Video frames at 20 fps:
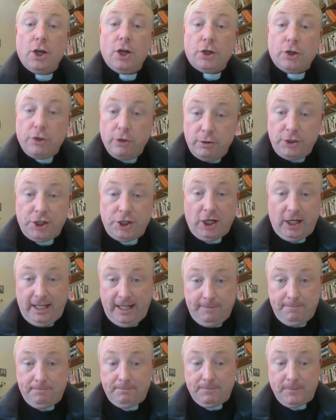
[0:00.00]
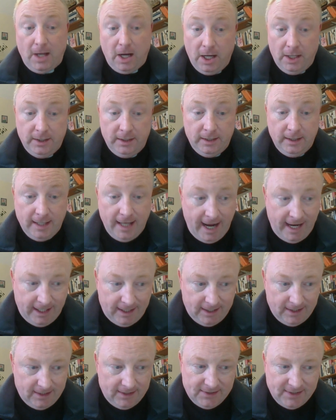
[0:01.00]
Crucially,
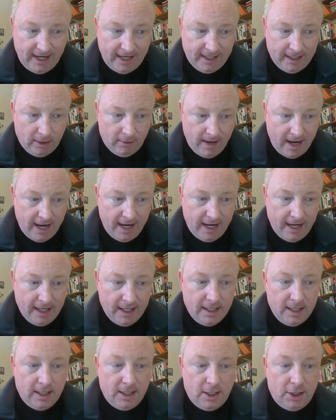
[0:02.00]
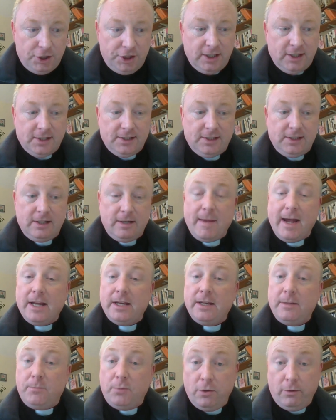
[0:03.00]
unlike Zechariah, she doesn't
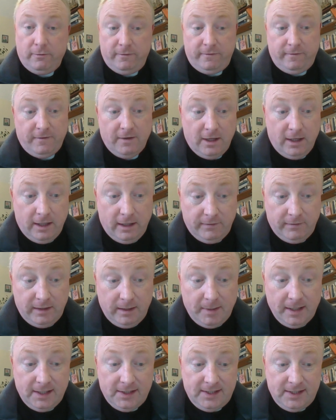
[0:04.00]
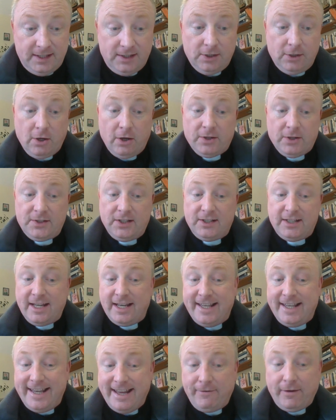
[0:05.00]
demand proof of the ability to God to
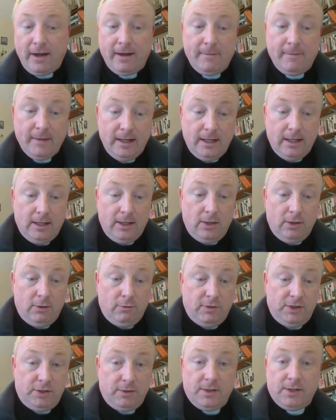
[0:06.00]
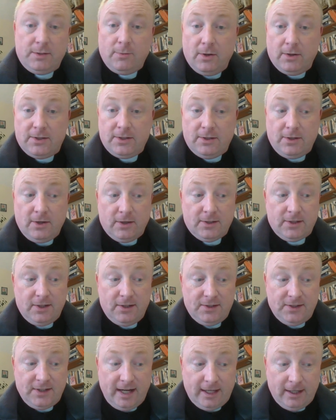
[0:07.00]
deliver, which was what got
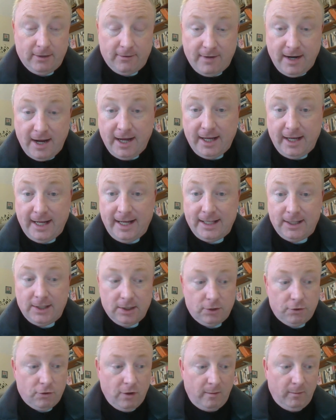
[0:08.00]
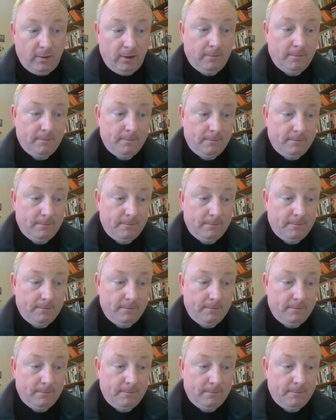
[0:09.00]
Zechariah into trouble.